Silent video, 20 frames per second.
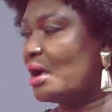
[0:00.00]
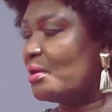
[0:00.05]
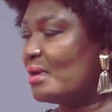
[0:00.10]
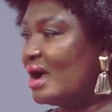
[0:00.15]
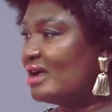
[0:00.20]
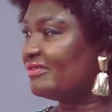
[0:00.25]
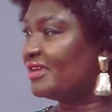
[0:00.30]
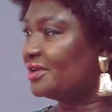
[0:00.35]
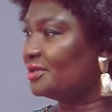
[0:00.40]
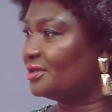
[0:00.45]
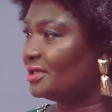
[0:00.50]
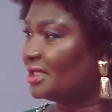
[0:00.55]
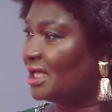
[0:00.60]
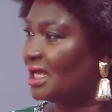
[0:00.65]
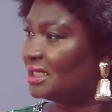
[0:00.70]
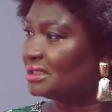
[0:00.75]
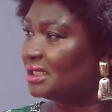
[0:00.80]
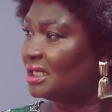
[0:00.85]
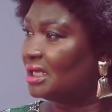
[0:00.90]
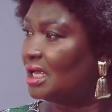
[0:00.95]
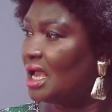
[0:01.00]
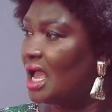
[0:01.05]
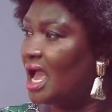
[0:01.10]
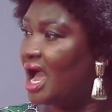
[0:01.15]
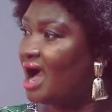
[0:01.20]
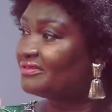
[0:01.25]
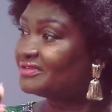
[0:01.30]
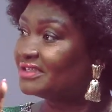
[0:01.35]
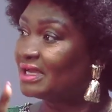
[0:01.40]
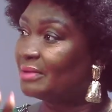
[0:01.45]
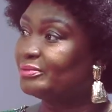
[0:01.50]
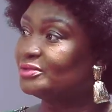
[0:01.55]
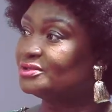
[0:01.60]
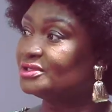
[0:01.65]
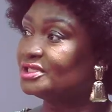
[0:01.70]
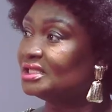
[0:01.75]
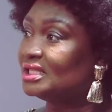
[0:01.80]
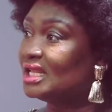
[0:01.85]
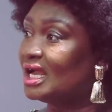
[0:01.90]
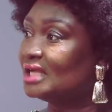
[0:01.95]
my wife and all that. After
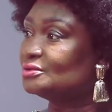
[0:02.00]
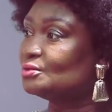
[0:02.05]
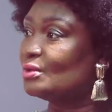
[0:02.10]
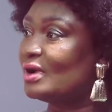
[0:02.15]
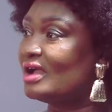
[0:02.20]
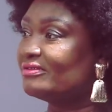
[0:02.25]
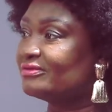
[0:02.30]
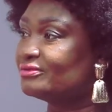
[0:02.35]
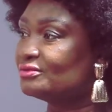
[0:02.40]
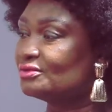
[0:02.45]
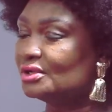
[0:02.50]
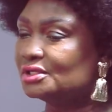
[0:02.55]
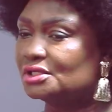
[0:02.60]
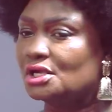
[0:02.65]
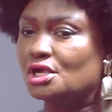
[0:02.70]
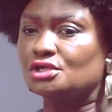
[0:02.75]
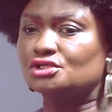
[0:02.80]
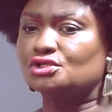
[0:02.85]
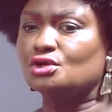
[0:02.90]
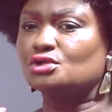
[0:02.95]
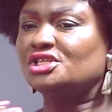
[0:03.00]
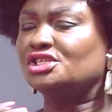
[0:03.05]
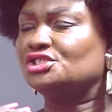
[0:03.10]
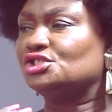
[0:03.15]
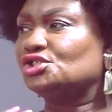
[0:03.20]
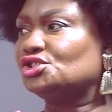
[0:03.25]
putting that wife through all. So the